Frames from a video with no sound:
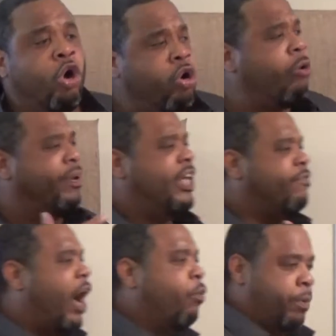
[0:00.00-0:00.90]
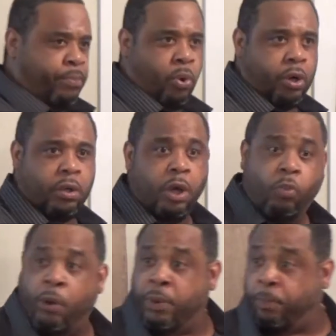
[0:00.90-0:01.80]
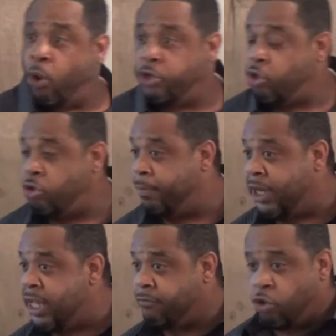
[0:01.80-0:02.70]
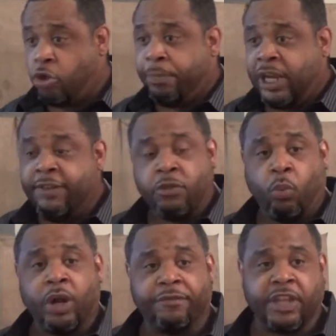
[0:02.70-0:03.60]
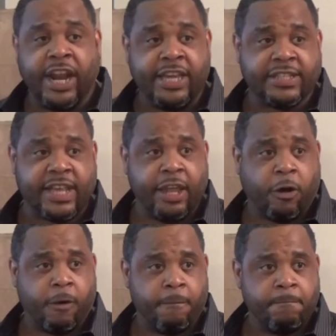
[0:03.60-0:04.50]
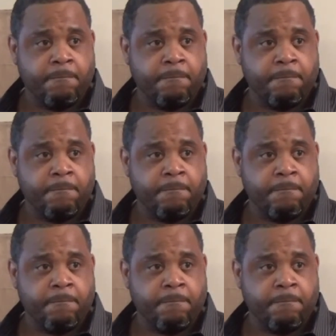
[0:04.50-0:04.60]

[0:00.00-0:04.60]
Who gonna believe our report? What report do you believe? Do you believe the one of the naysayer?